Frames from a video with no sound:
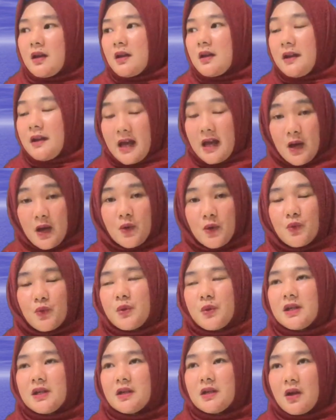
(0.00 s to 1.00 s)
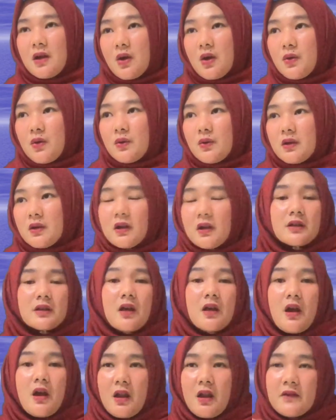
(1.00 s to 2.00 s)
Now we know
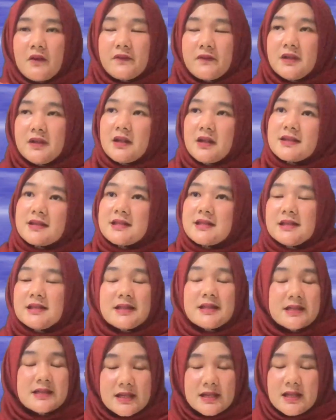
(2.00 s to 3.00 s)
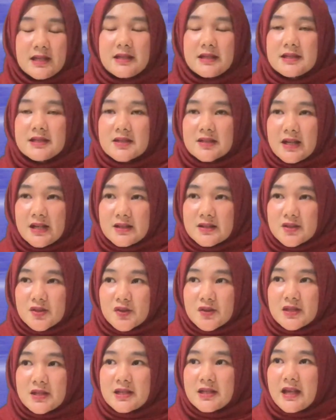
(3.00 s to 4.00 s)
not all of the citizens in this
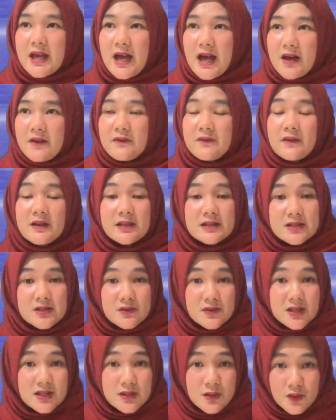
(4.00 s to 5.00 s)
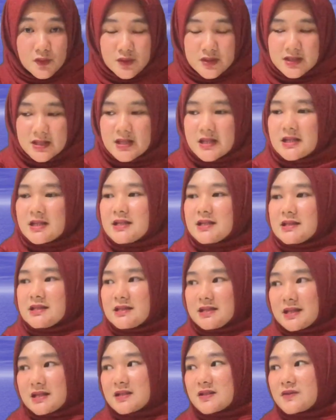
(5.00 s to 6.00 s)
country have a 3 dose.
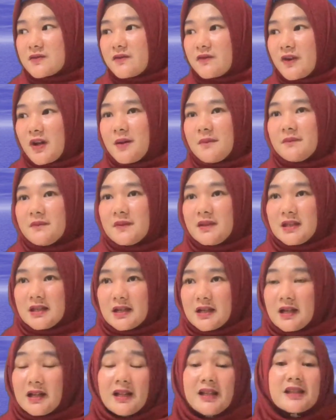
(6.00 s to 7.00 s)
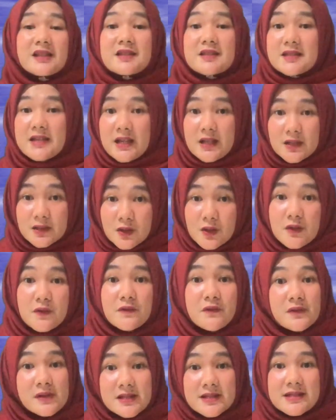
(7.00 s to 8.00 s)
Just from the health sector
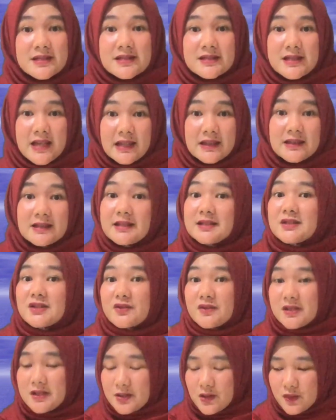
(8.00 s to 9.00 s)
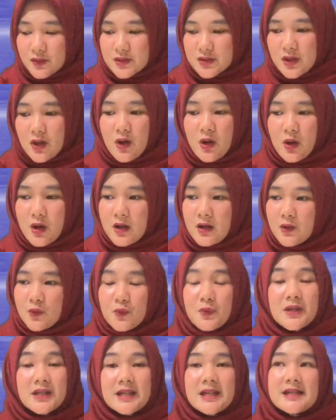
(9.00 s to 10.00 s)
first get the 3 dose,
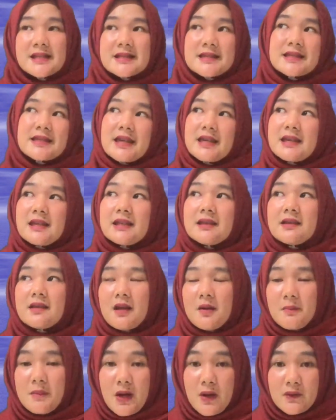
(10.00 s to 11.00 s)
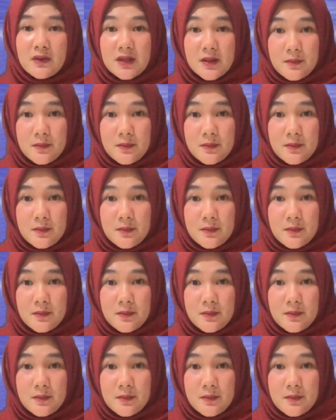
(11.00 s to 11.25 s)
or we can say it about